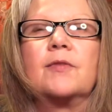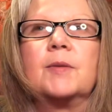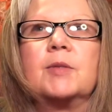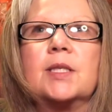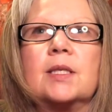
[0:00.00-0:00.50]
I'm
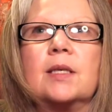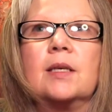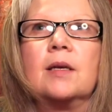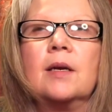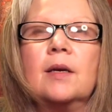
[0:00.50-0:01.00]
just
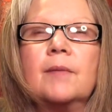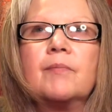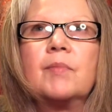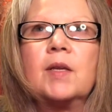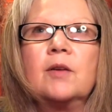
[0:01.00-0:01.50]
seeing,
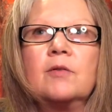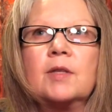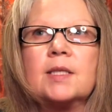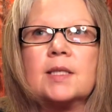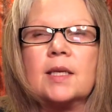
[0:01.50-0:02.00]
you know,
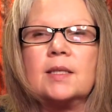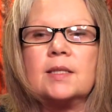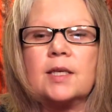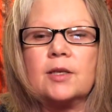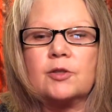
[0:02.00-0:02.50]
the Sun is
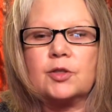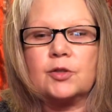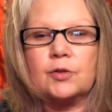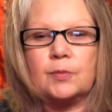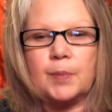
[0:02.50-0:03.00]
here
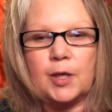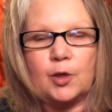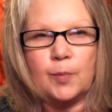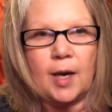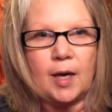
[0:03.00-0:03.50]
to pick
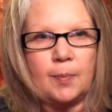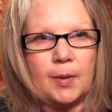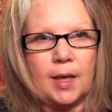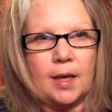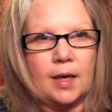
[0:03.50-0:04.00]
you back up
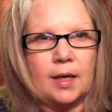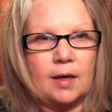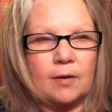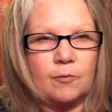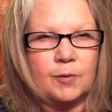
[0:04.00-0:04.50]
again
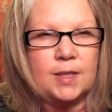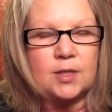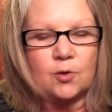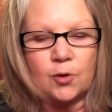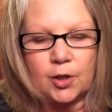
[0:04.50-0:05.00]
and
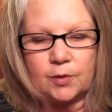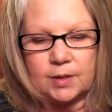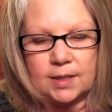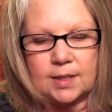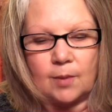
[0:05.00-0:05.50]
restore you
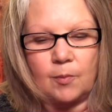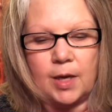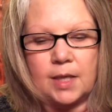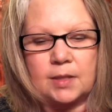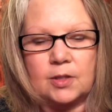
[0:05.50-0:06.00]
in some
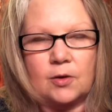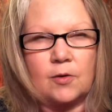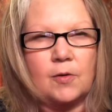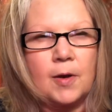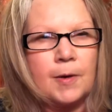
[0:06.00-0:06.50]
way.
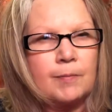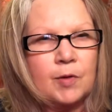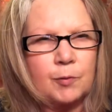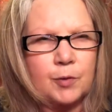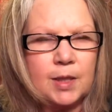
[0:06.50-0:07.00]
So
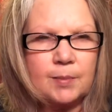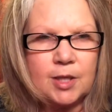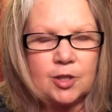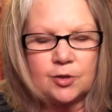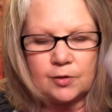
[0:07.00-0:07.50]
really make
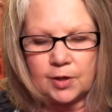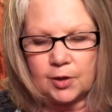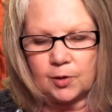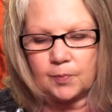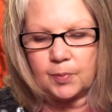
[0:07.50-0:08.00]
sure that
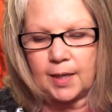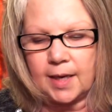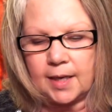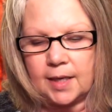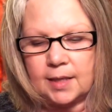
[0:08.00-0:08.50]
you're
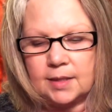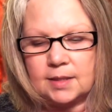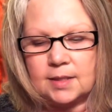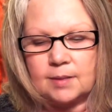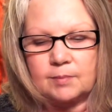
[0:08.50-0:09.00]
planning in
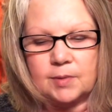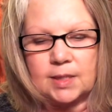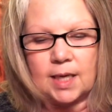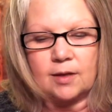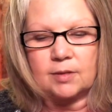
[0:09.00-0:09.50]
some
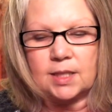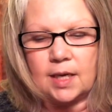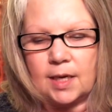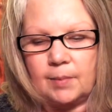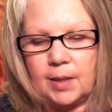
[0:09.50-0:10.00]

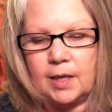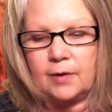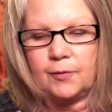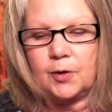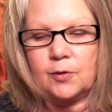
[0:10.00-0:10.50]
downtime. And
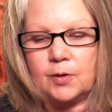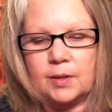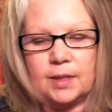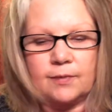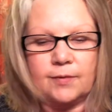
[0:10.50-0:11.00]
if you
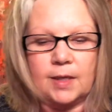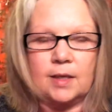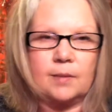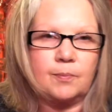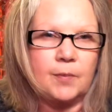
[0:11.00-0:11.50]
live in
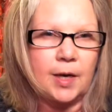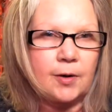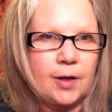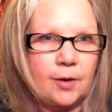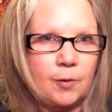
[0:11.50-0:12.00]
an
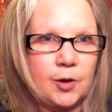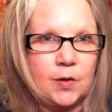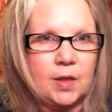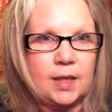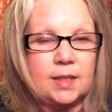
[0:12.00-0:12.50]
area where you
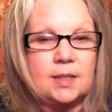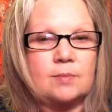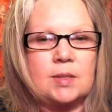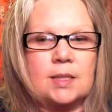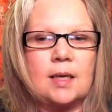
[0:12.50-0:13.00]
can get some
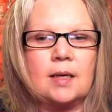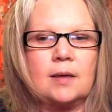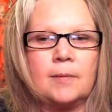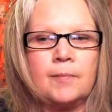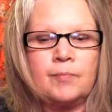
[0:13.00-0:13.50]
sun,
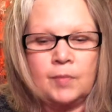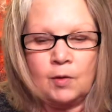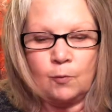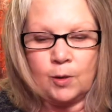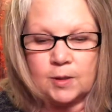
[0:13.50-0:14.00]

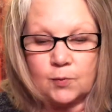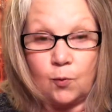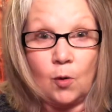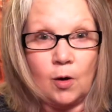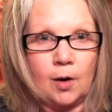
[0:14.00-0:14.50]
where it's
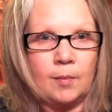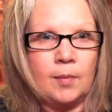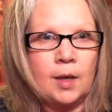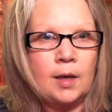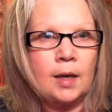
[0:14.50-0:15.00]
warm,
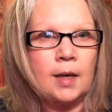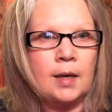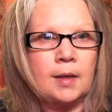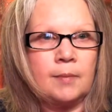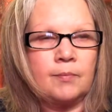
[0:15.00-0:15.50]

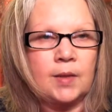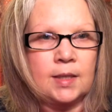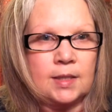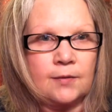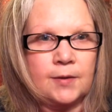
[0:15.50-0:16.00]
Like,
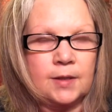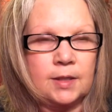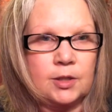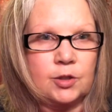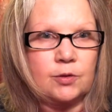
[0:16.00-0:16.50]

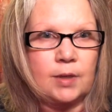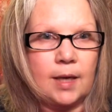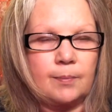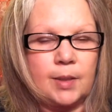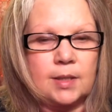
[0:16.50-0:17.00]
definitely do
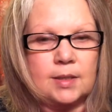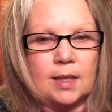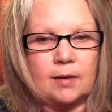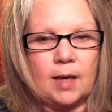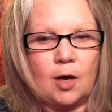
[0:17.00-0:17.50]
that, because
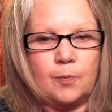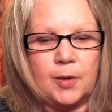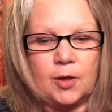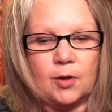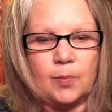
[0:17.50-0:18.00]
that'll help
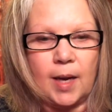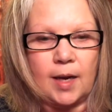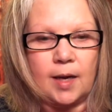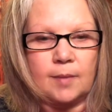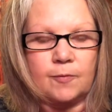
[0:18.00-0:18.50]
pick you back
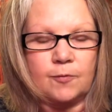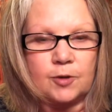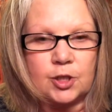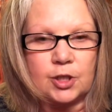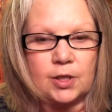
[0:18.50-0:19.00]
up for
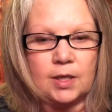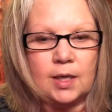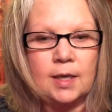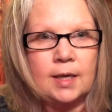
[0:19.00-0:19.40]
sure.